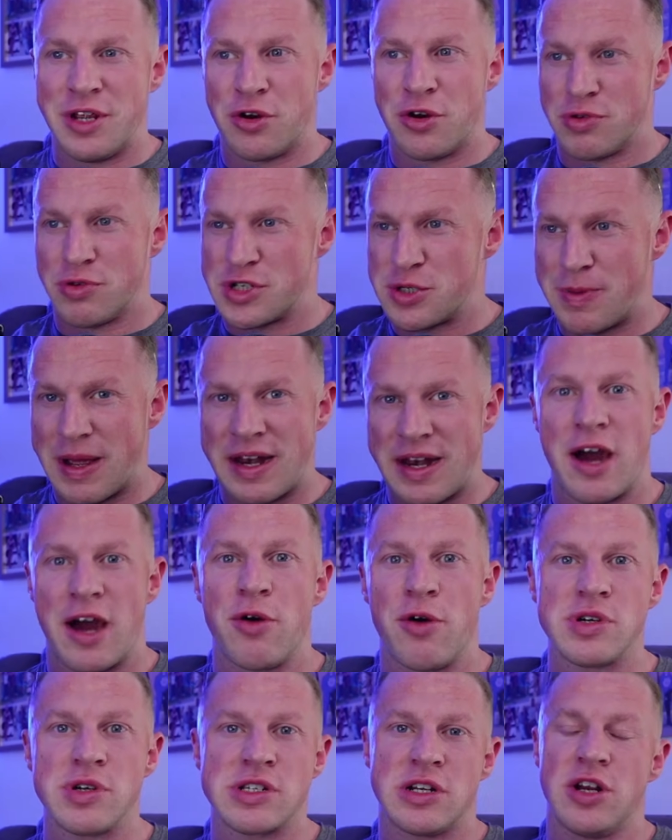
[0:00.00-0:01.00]
spend
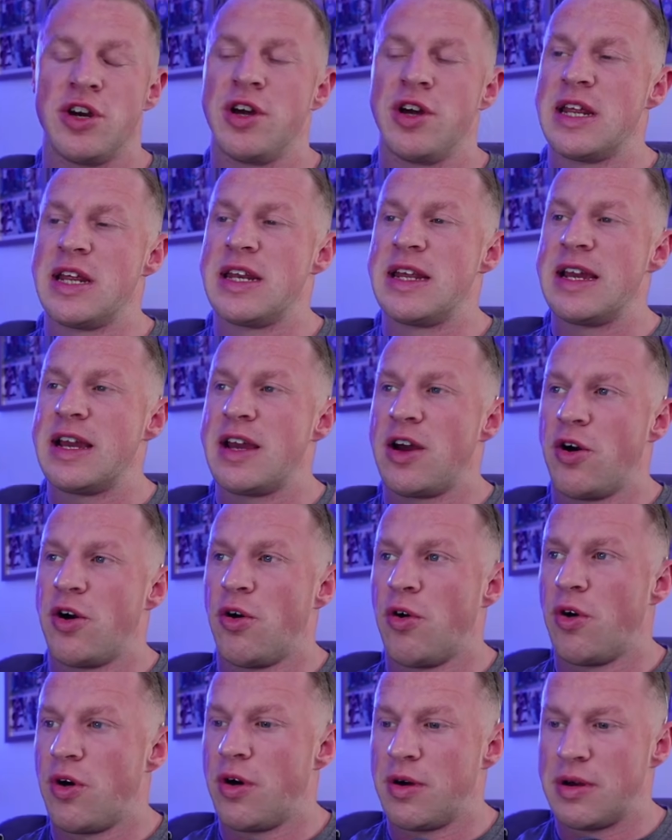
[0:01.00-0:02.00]
hours learning it
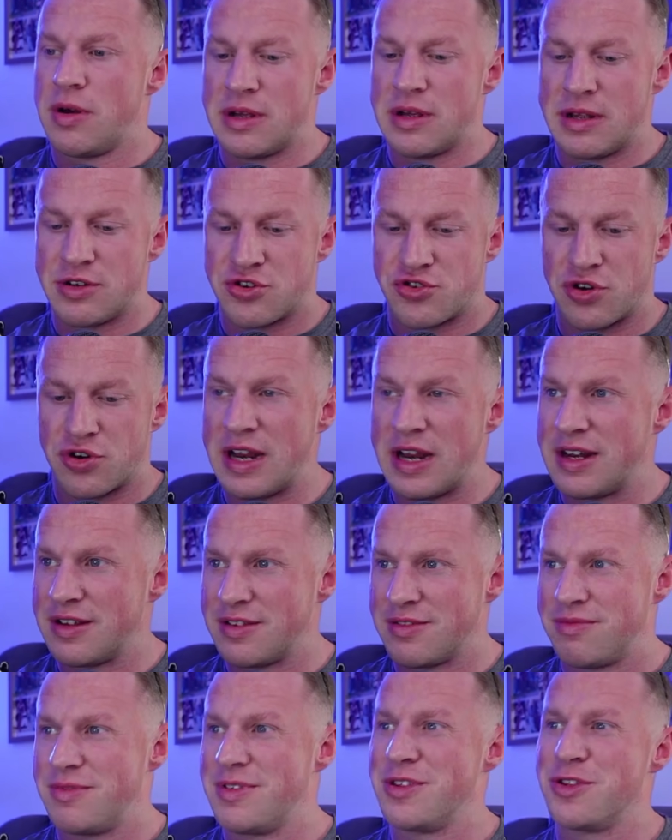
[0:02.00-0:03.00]
or trying to
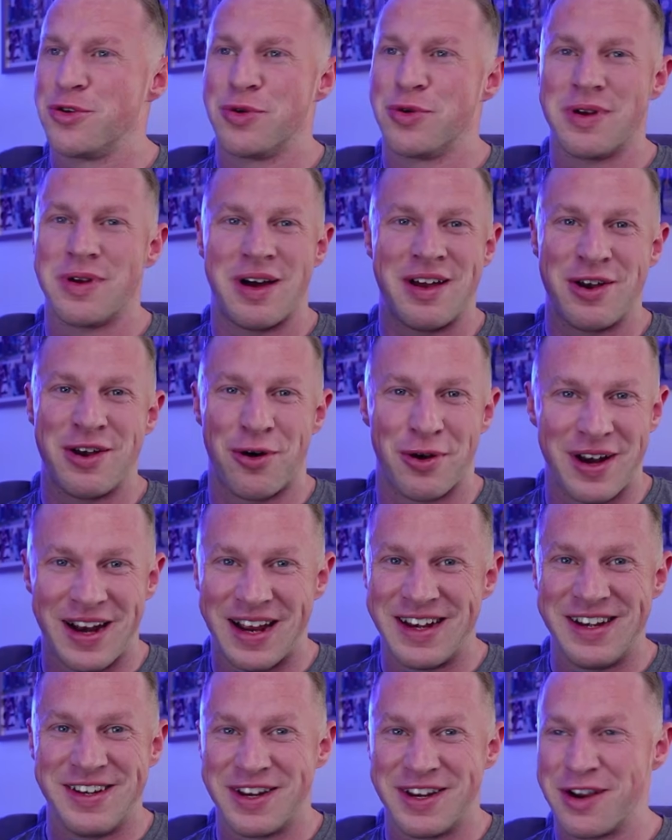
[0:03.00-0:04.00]
do an
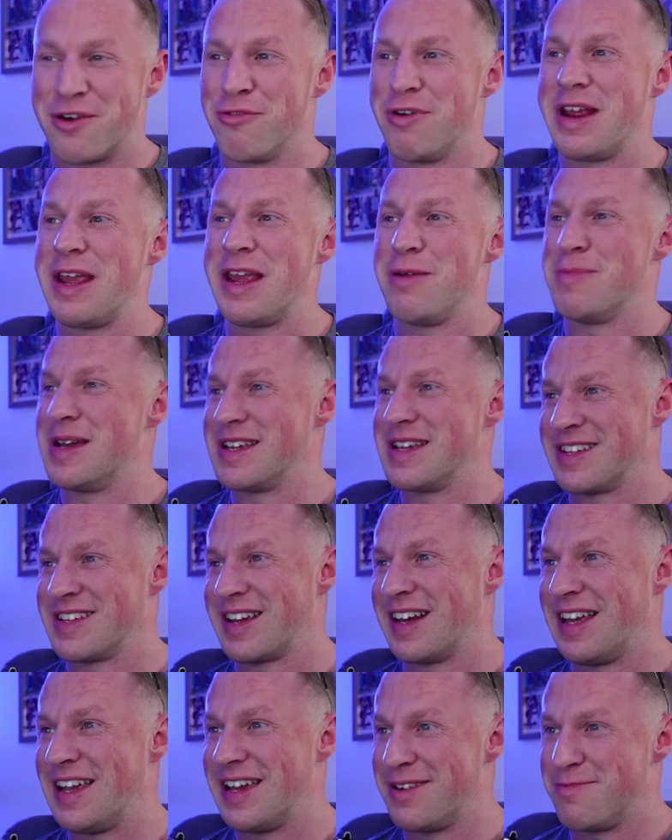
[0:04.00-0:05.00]
online degree
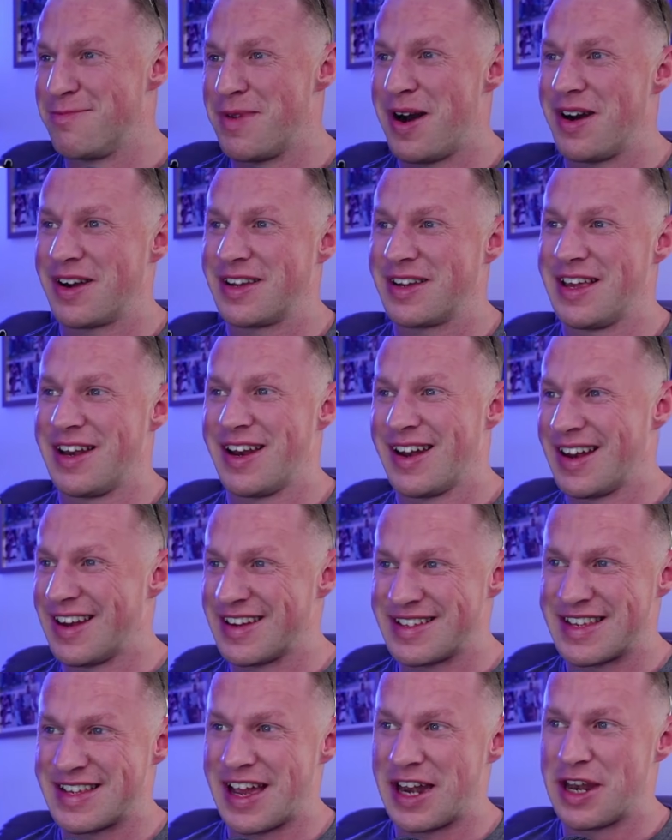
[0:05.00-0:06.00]
basically in marketing and
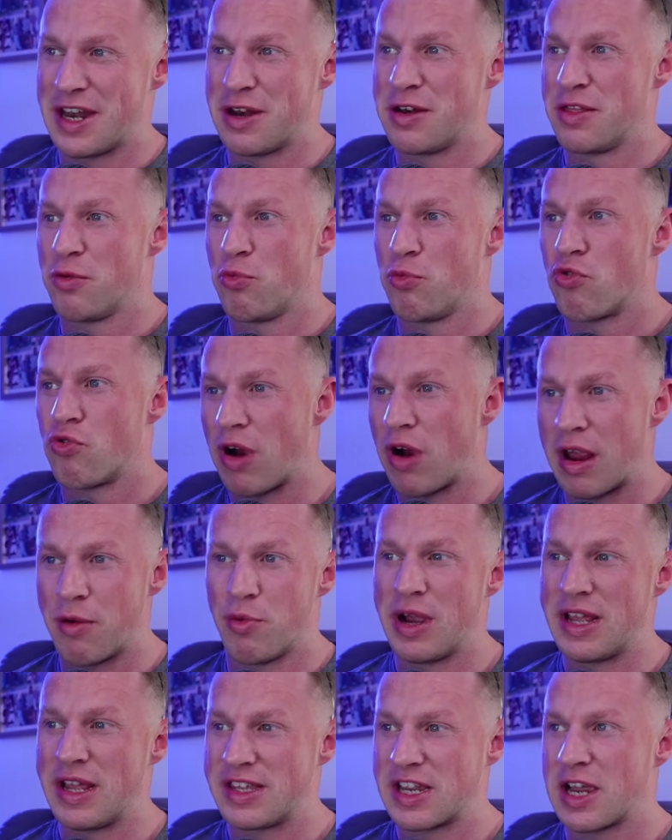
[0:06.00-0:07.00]
understanding the right way
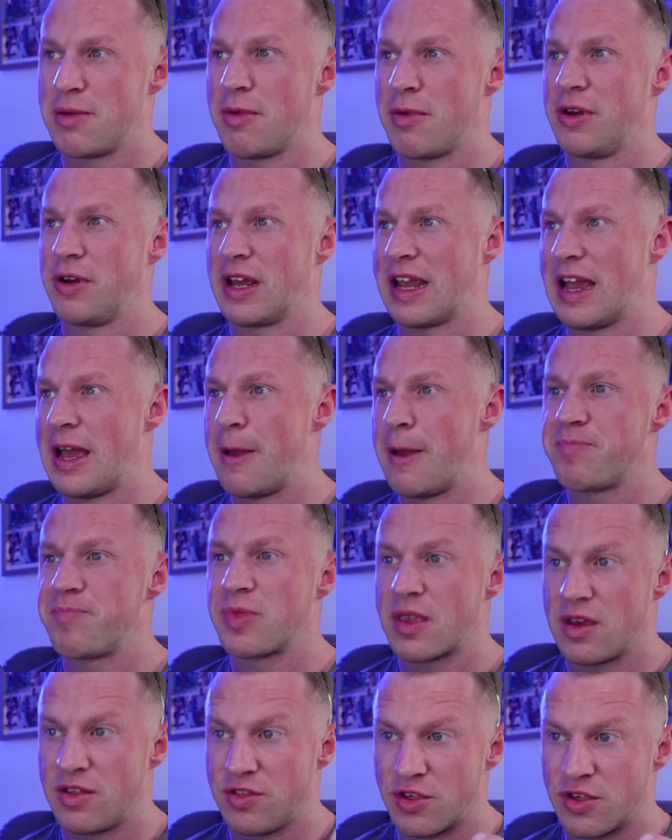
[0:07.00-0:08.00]
to communicate,
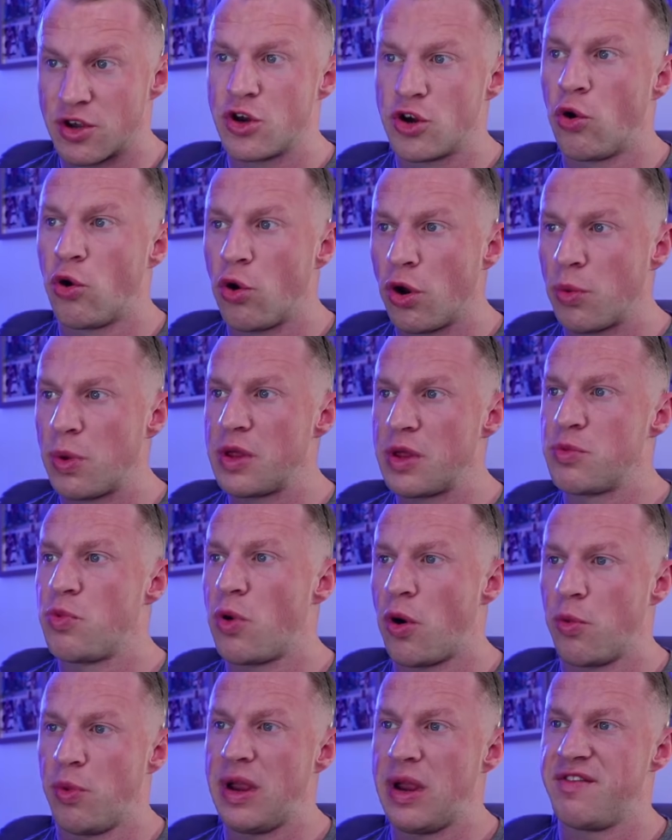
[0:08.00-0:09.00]
the goal with what
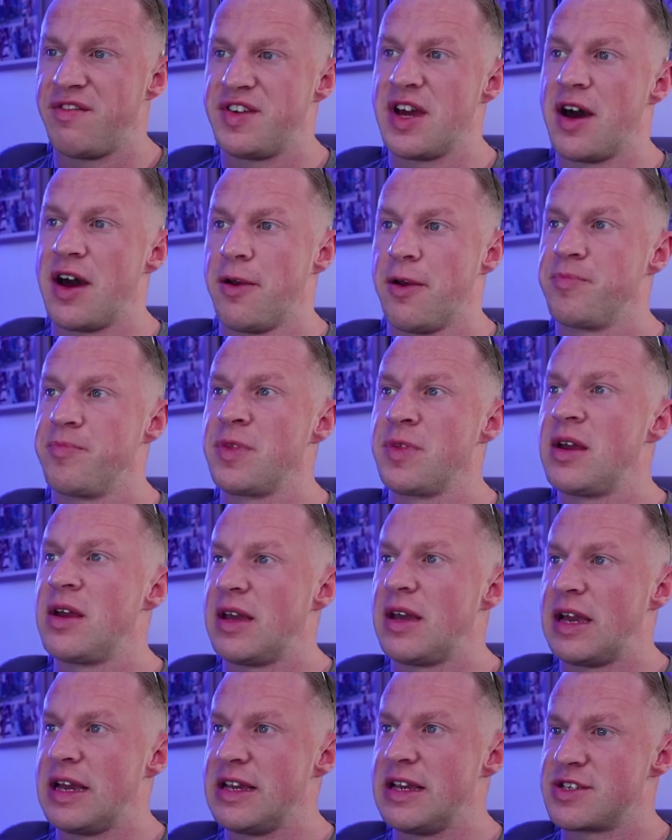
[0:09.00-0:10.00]
we've done
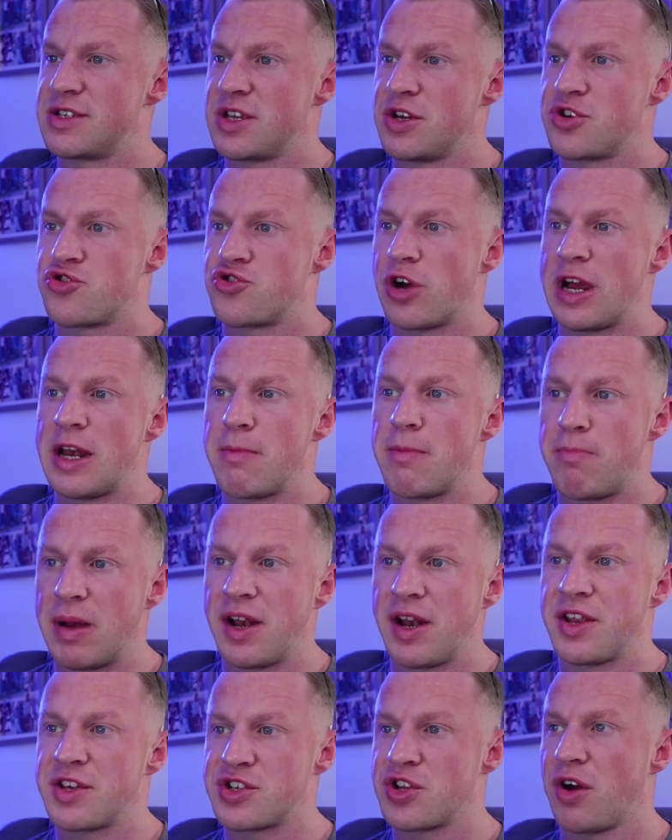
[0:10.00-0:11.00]
is trying to build
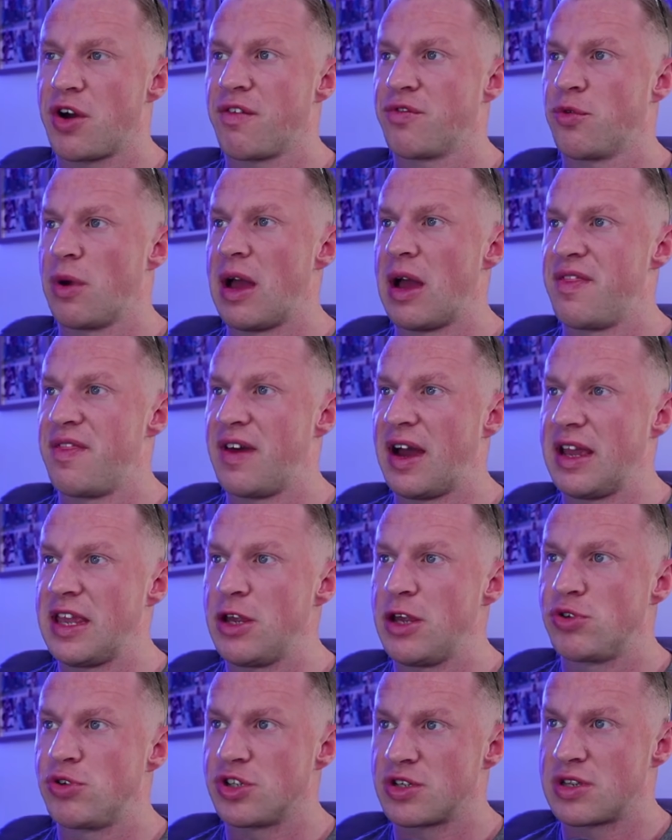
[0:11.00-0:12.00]
a software that you
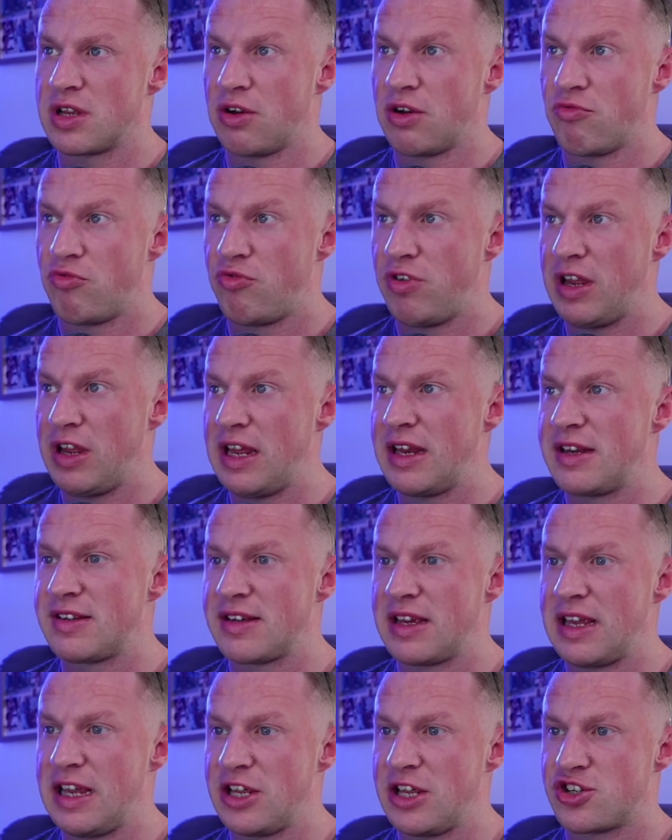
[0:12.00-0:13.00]
just read
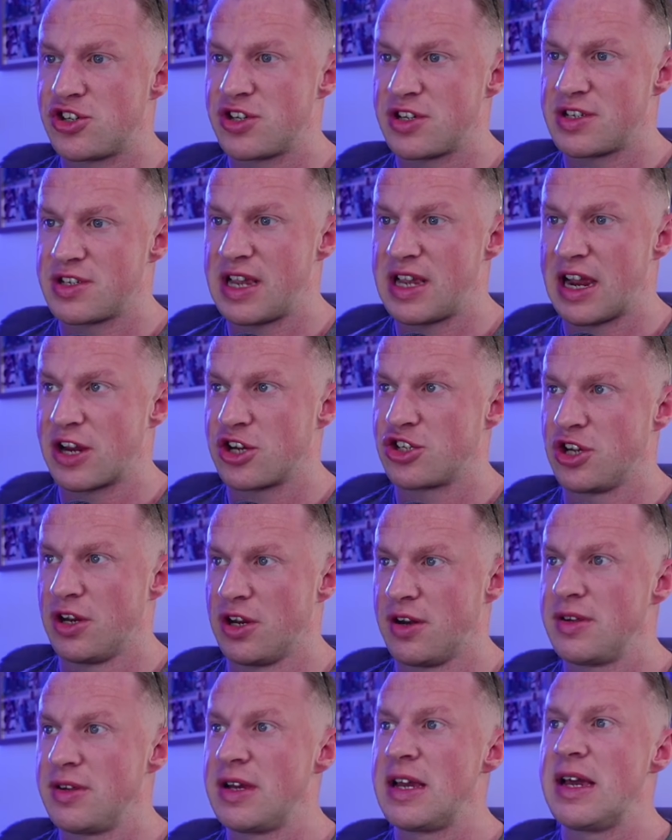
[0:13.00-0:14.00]
each
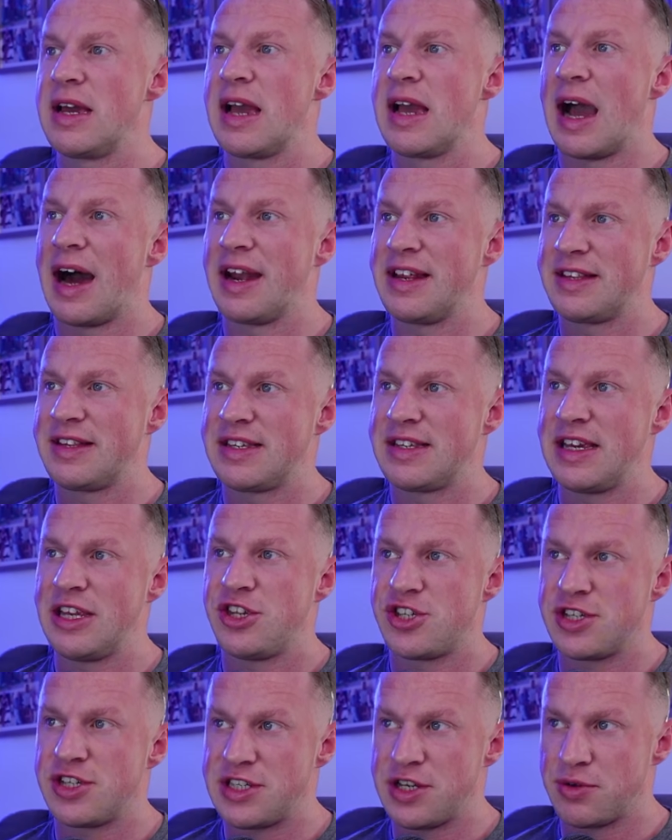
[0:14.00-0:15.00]
section and it
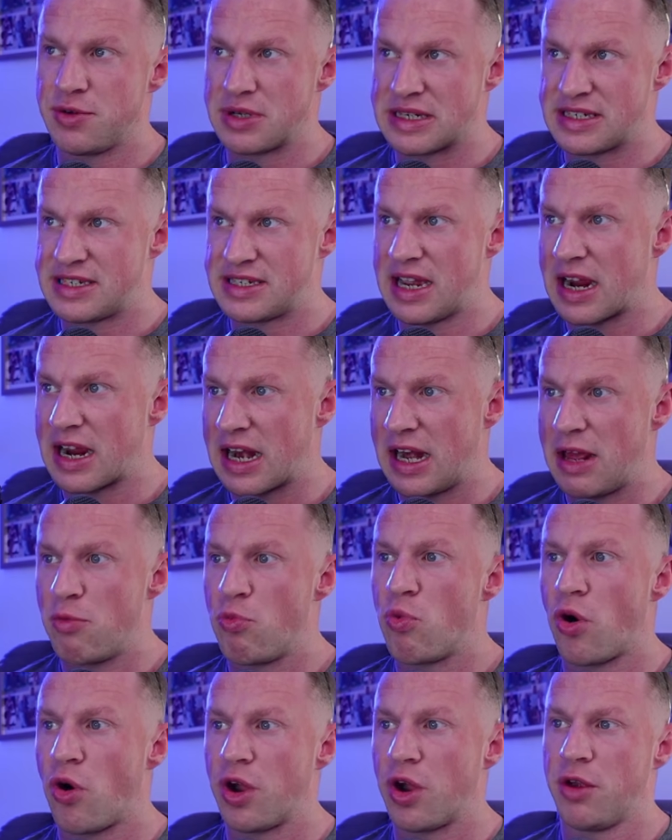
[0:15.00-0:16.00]
teaches you exactly
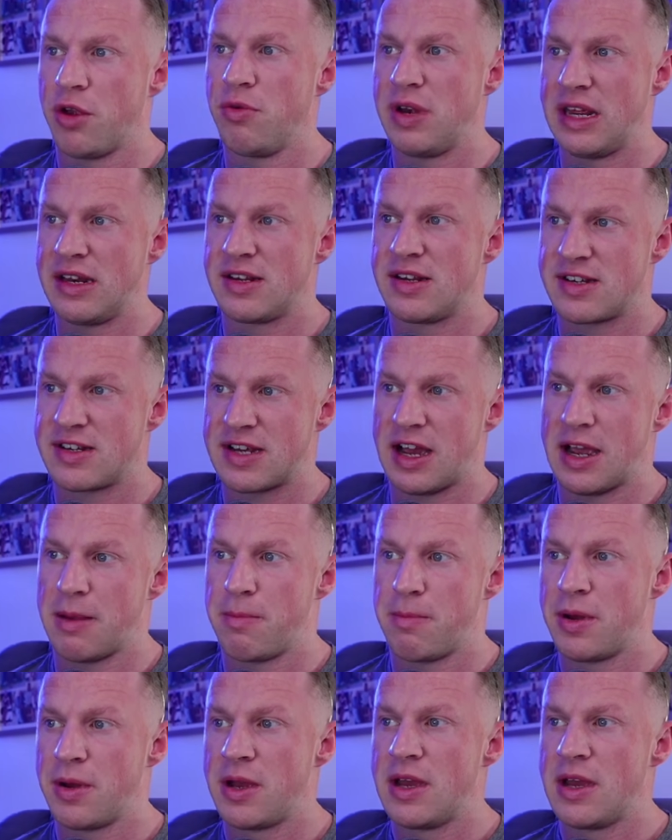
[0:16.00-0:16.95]
what you need to type.